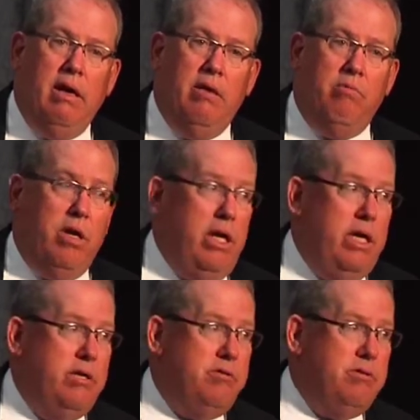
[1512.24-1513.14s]
it
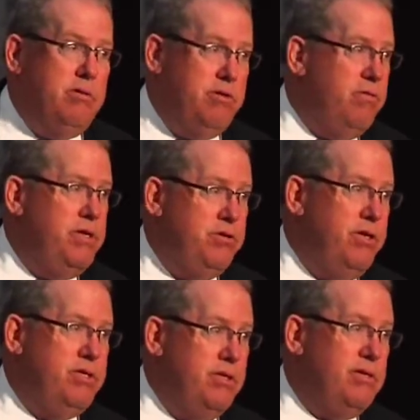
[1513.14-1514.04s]
really is the three
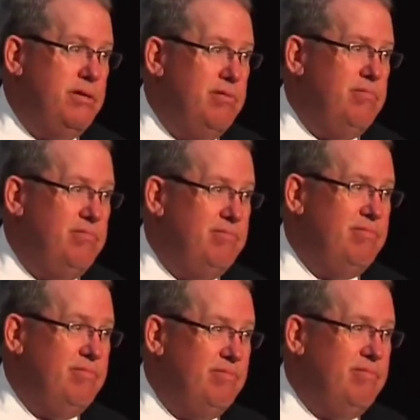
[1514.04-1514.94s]
choices.
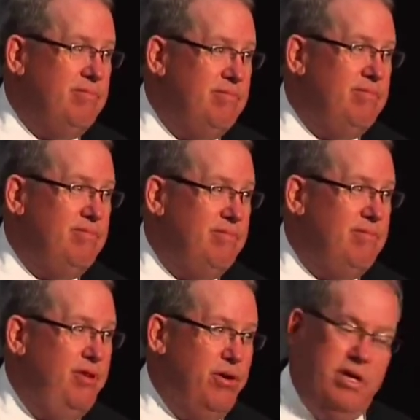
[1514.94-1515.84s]

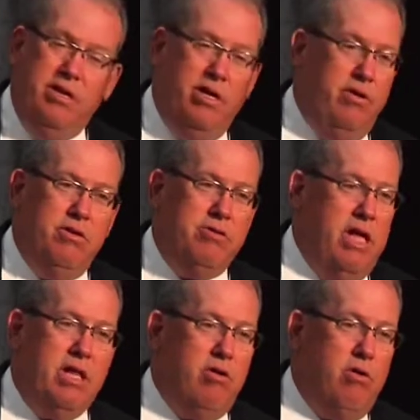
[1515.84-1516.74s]
You continue to
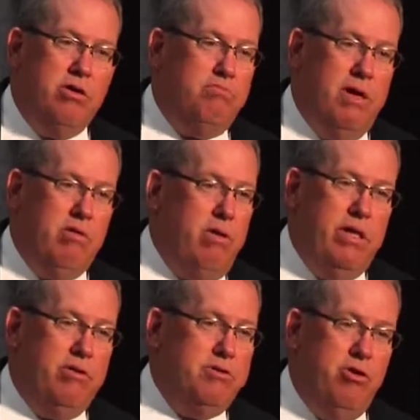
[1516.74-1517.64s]
stay the course. By the
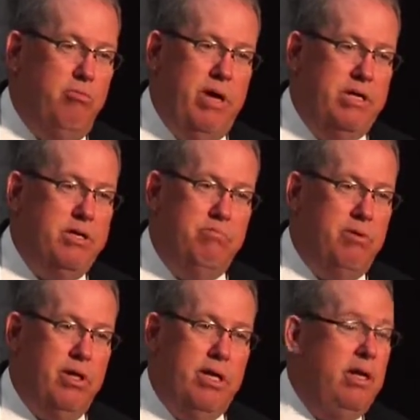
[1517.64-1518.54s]
way, there is no magic
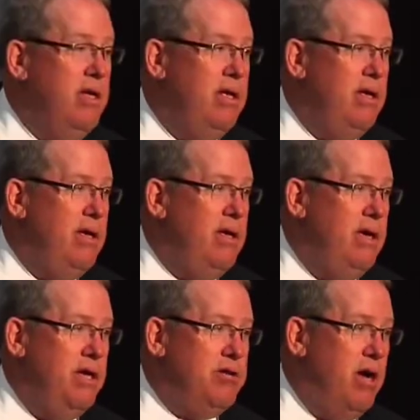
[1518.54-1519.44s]
bullet
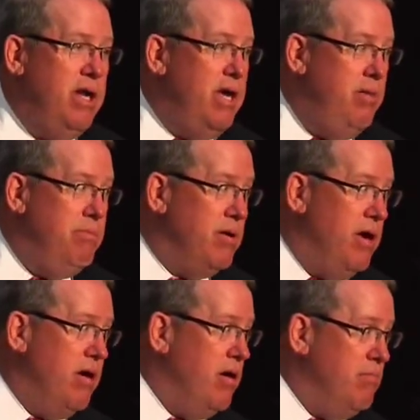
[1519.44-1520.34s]
in trying to keep your
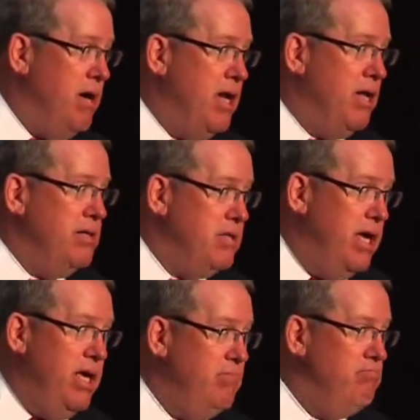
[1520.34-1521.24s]
carrier model and
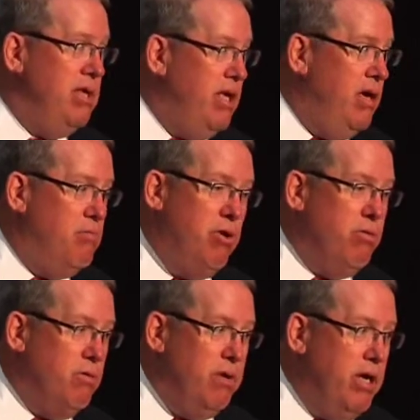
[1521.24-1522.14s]
say,
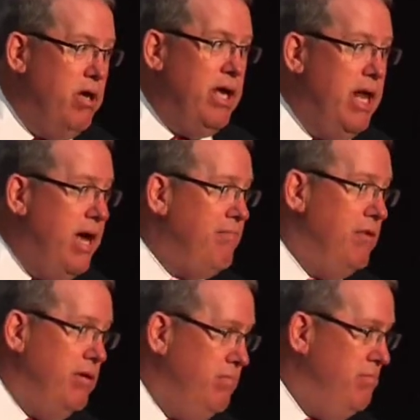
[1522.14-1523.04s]
well, we're really going to get
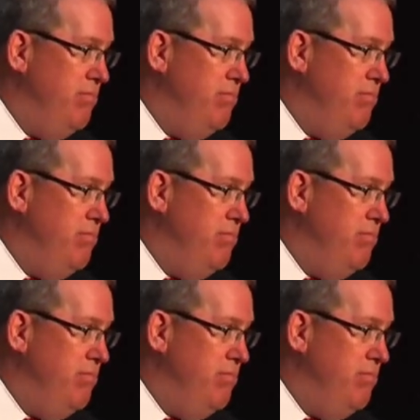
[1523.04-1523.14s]
after it.